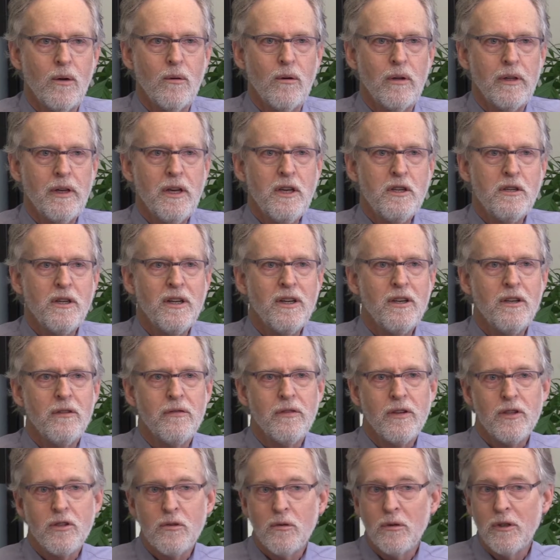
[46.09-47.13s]
Well, each
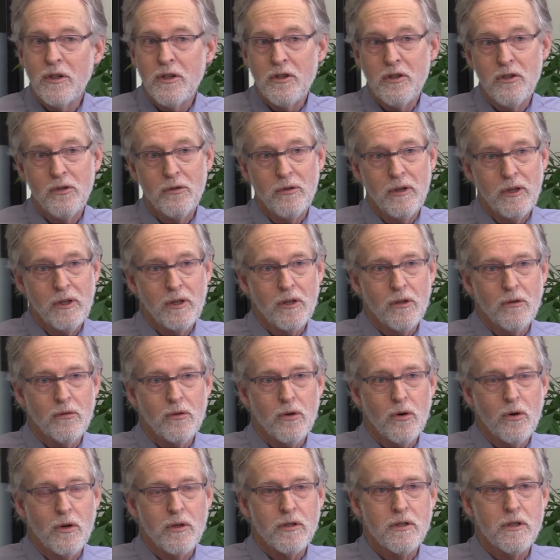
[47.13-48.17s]
individual is unique, of
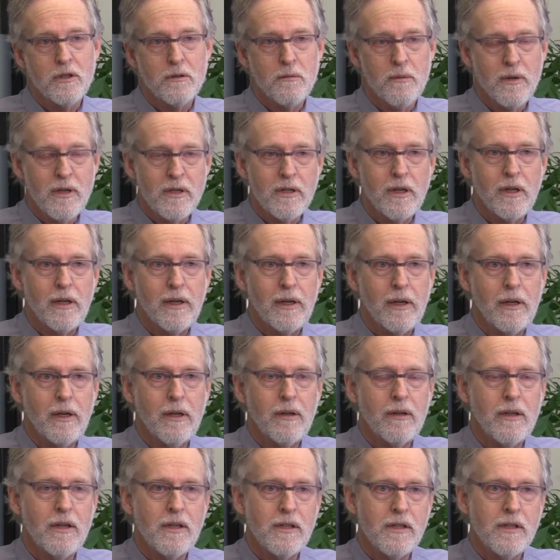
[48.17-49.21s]
course, especially
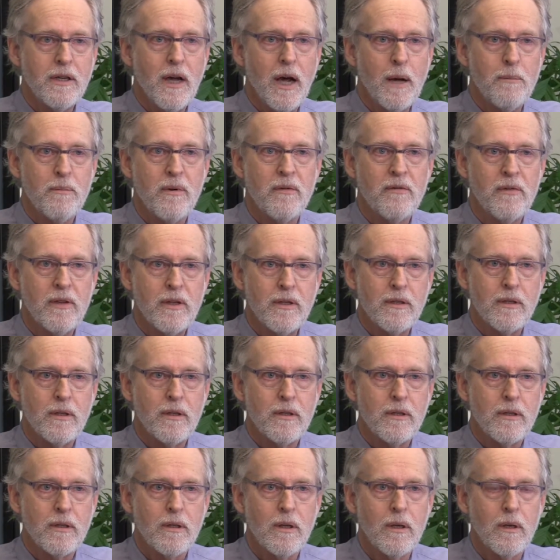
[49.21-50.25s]
in these type of
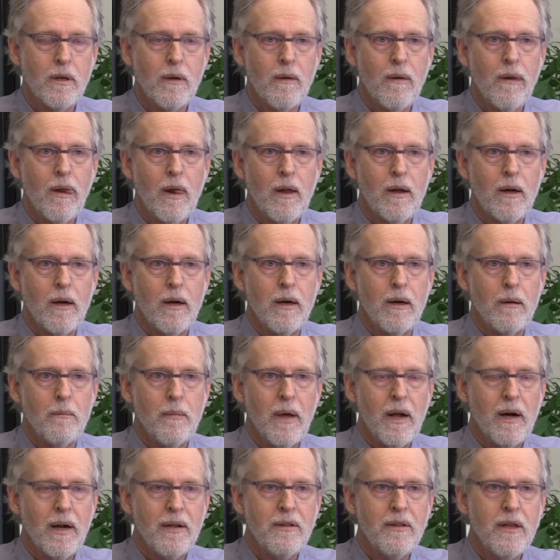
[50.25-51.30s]
visas.
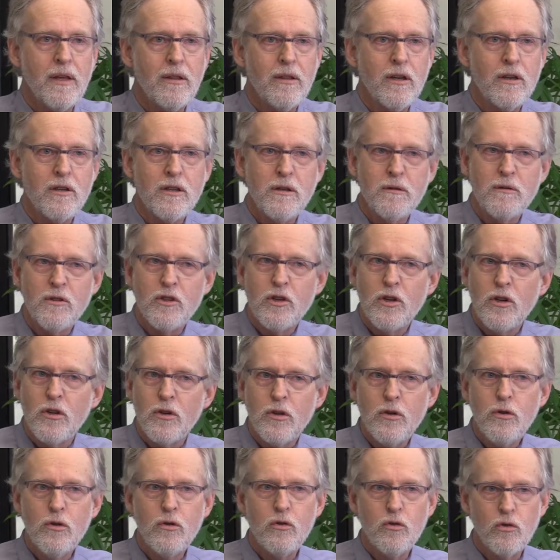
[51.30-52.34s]
And I think there are
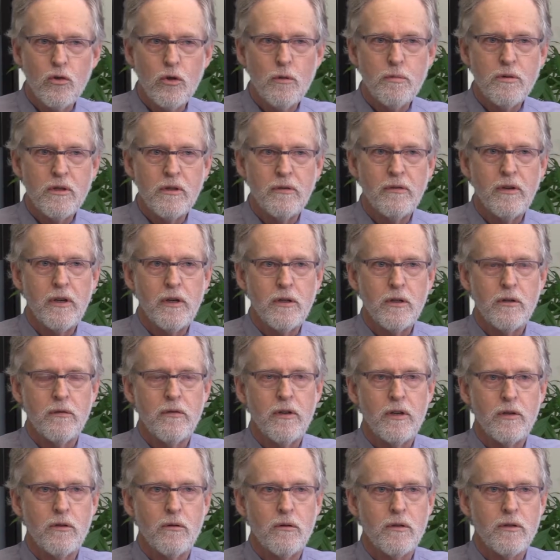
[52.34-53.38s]
2 groups of
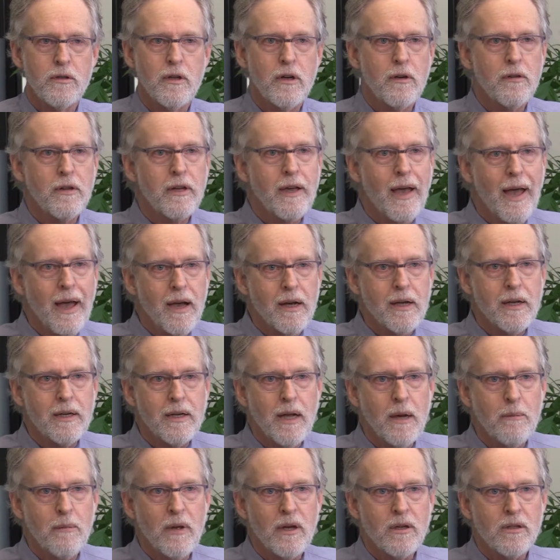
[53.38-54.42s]
individuals. They're the
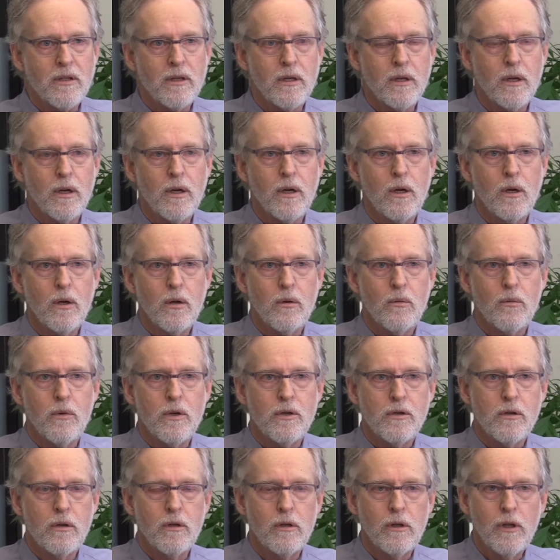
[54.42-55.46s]
academics,
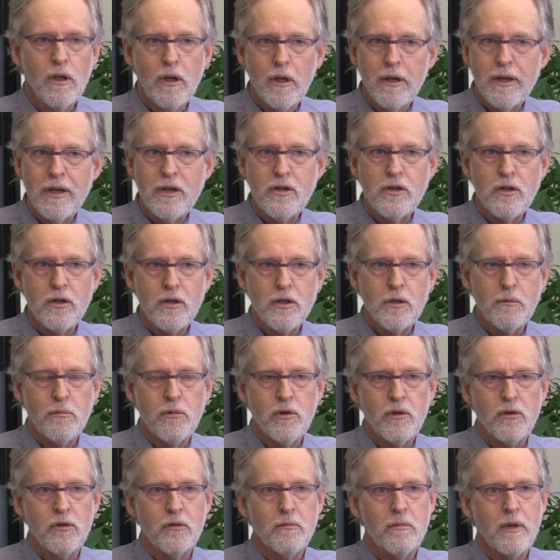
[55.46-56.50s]
which are a little easier to
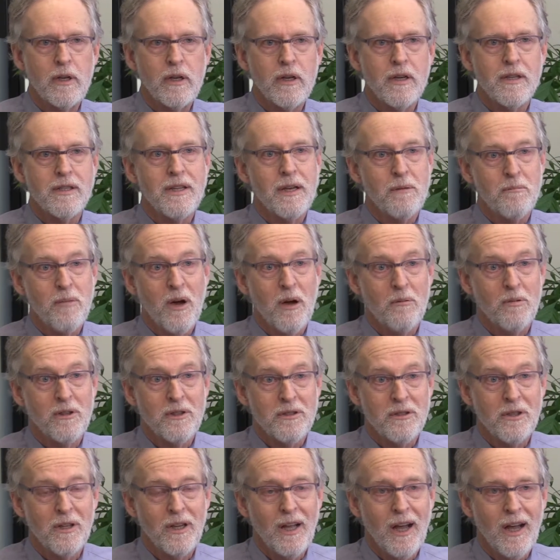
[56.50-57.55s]
prove because they
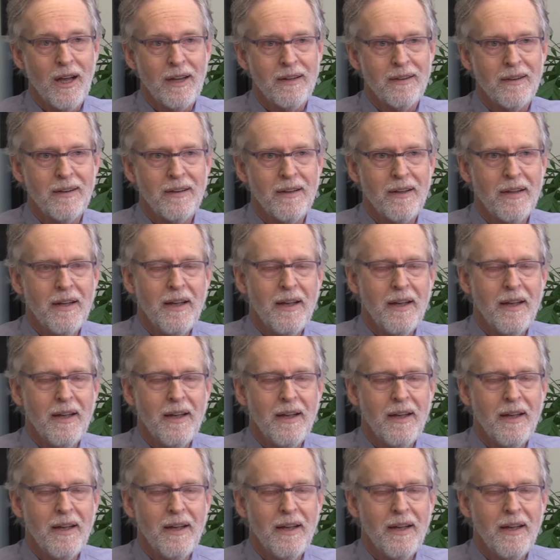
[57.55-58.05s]
publish a lot.